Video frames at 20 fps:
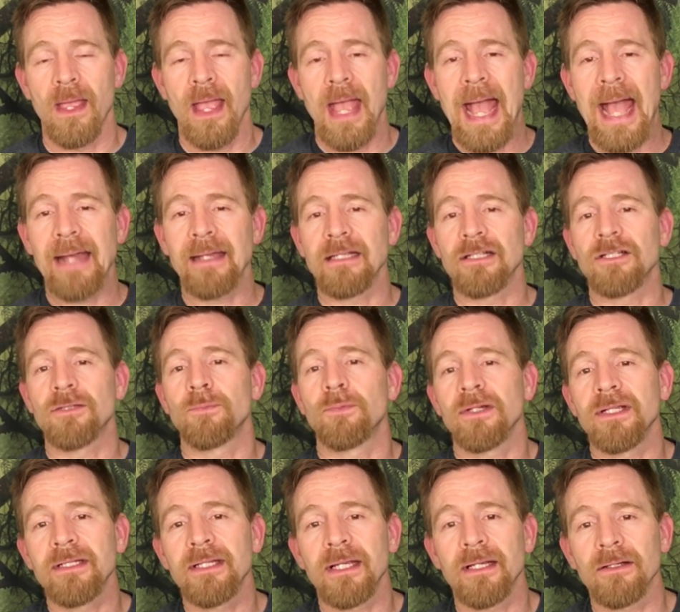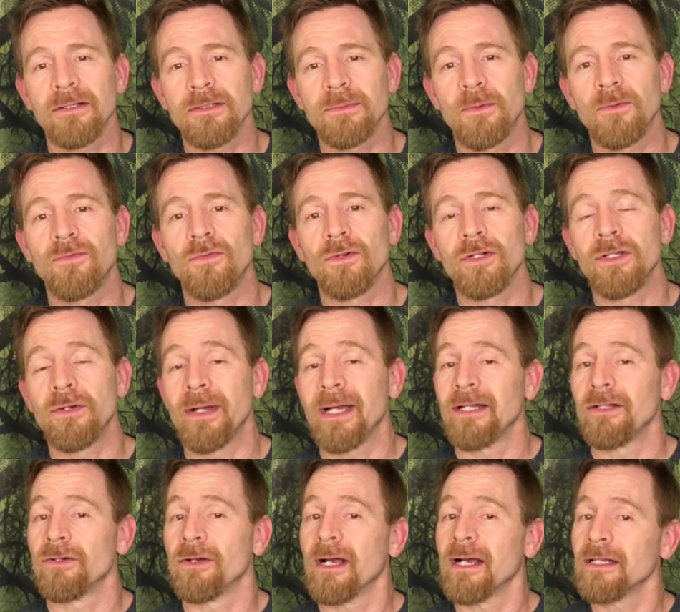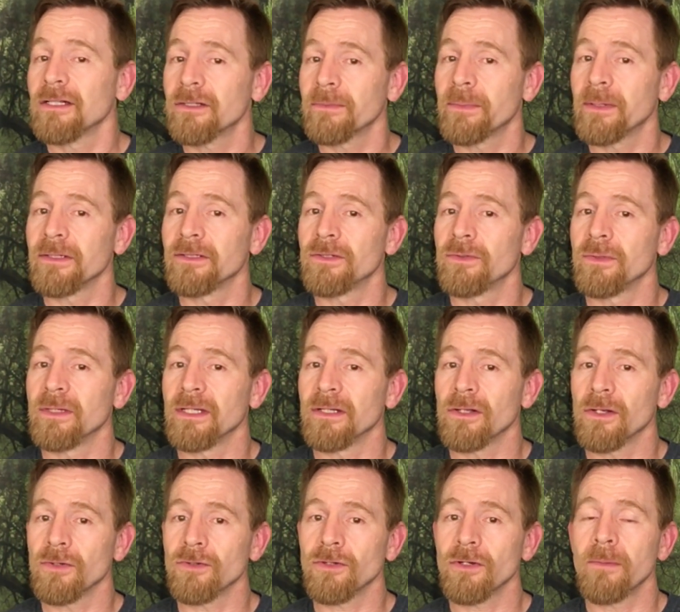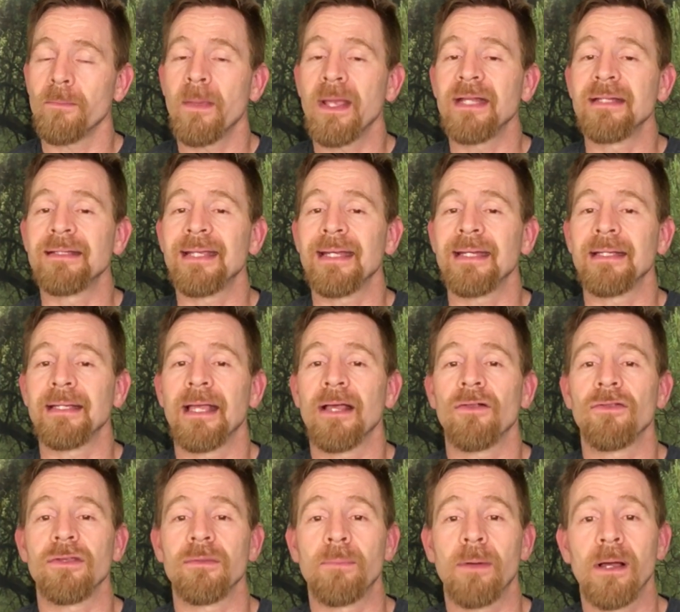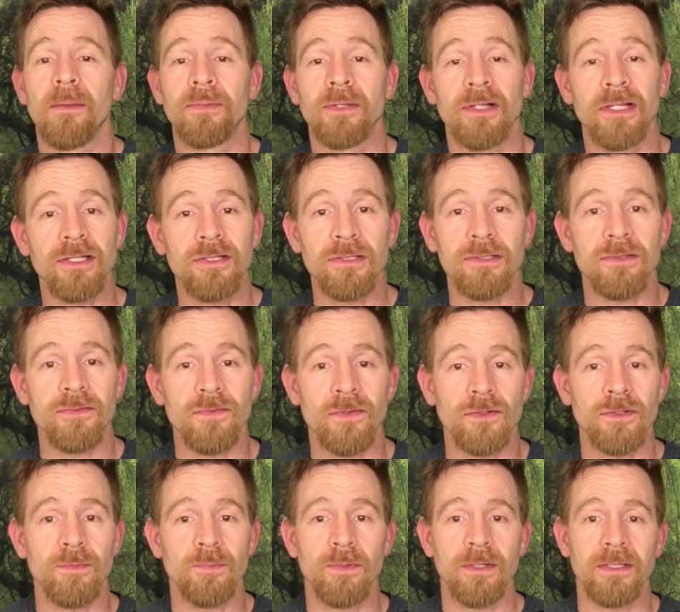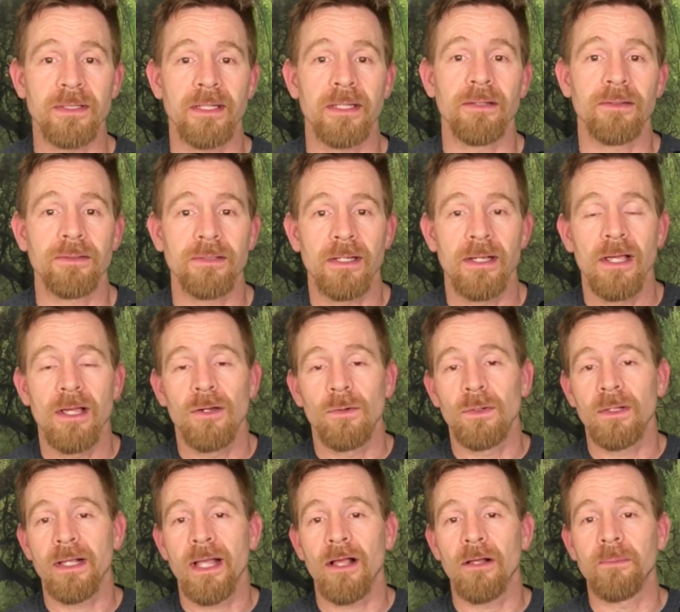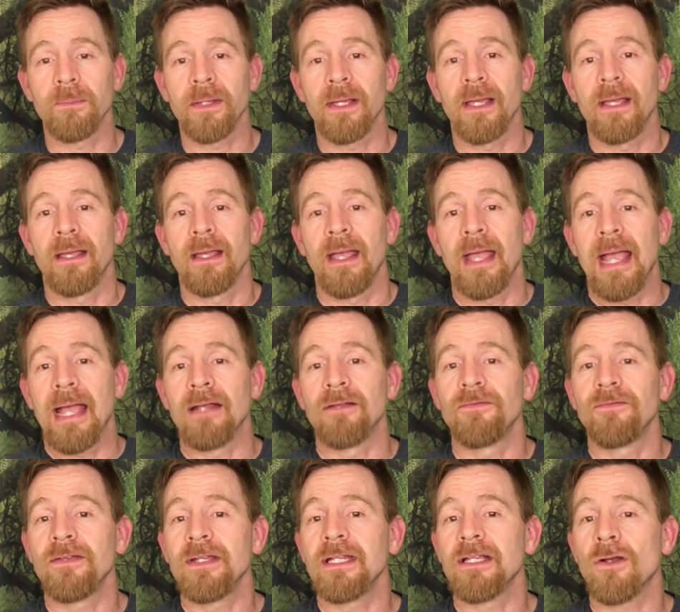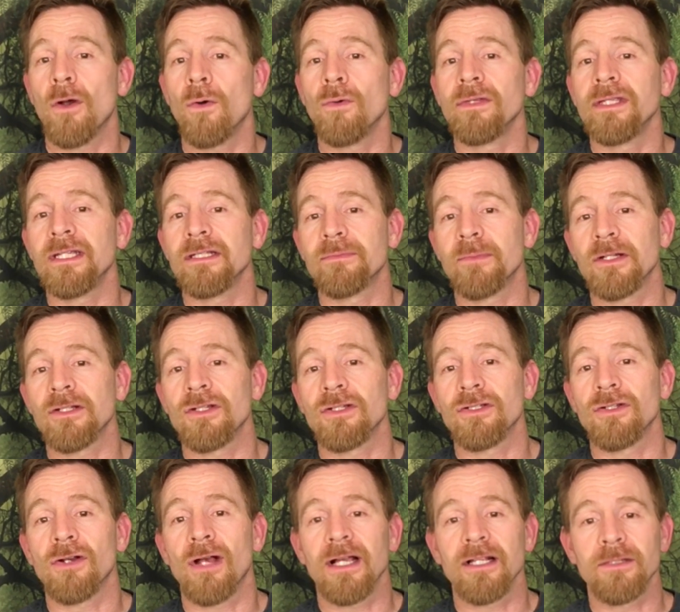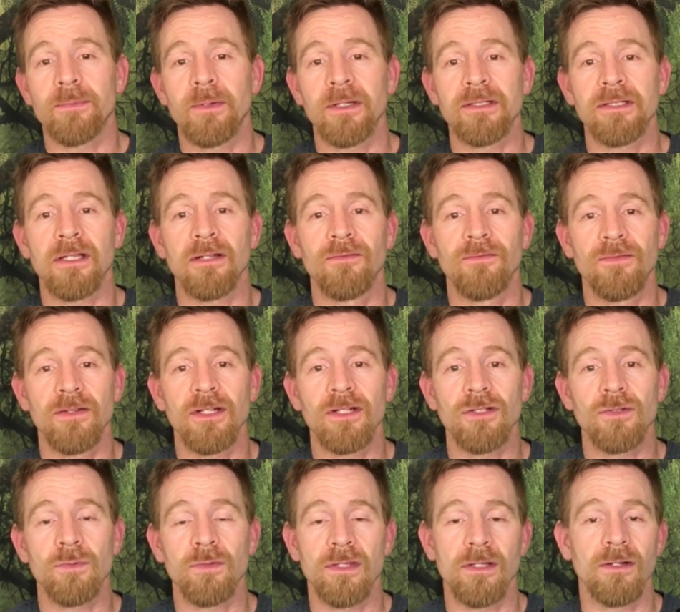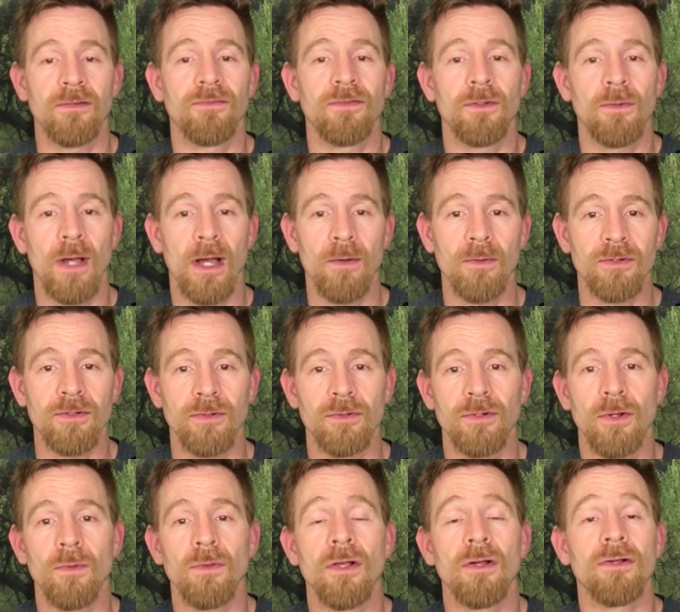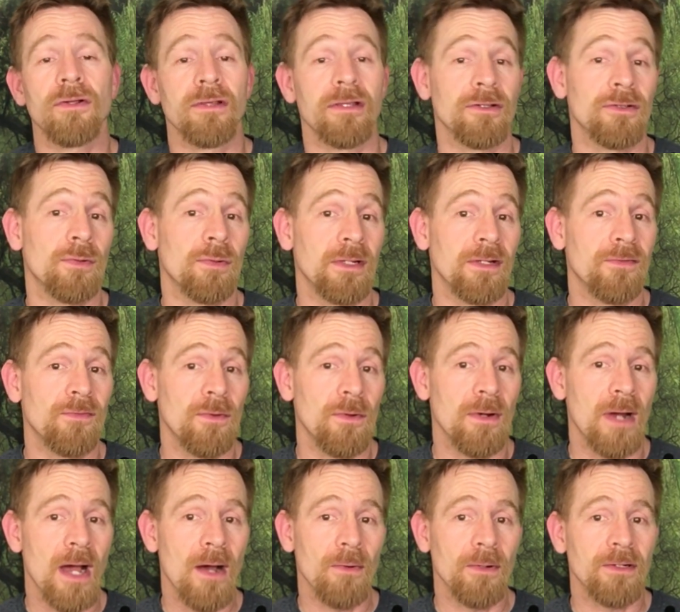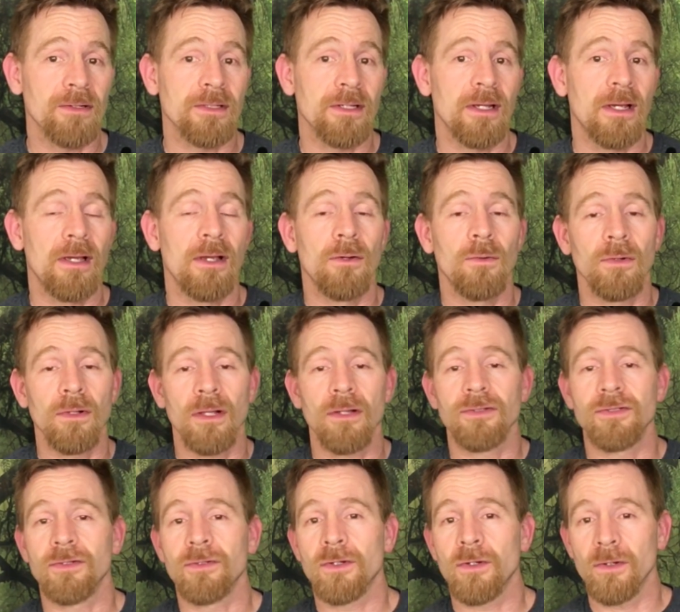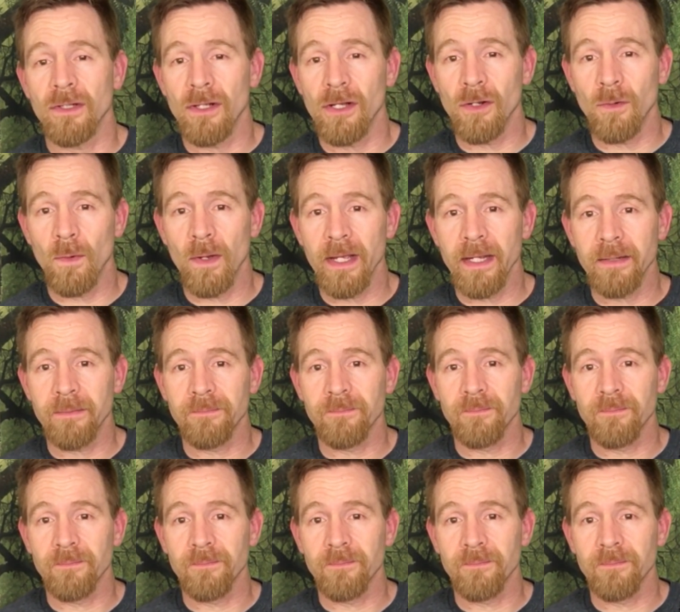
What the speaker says: Adding springtails before you add your isopods to an enclosure and maintaining healthy populations of those springtails will help, and feeding only as much as your isopods can finish within a few hours or no longer than 24 hours will also go a long way.